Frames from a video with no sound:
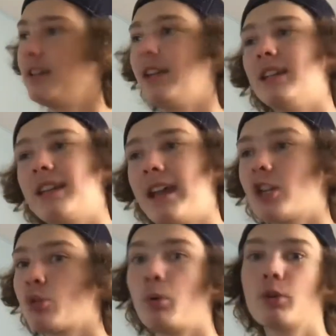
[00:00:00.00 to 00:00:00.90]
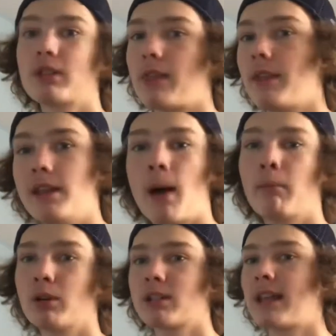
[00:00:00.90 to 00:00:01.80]
intangibles and the
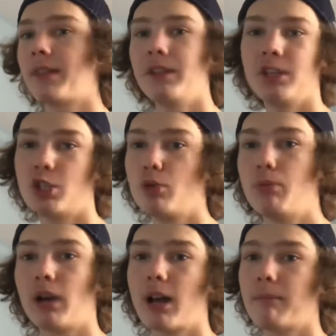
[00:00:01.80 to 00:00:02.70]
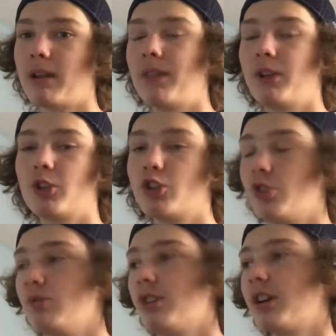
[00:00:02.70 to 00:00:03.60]
numbers that these two put up in their
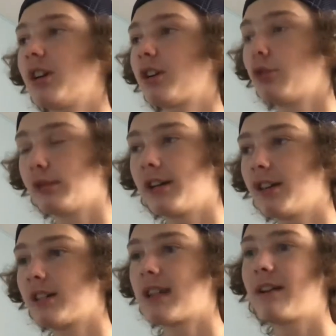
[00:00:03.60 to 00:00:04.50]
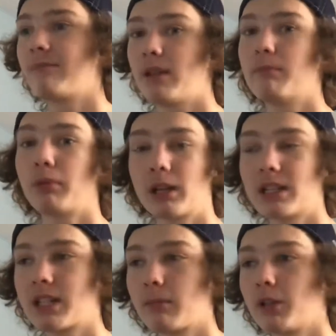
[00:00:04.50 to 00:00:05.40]
junior careers have been pretty
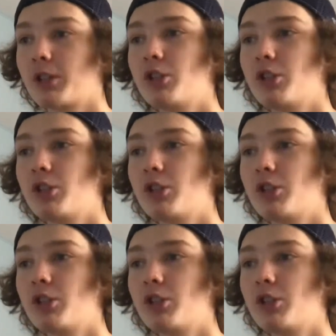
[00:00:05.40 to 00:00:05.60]
similar.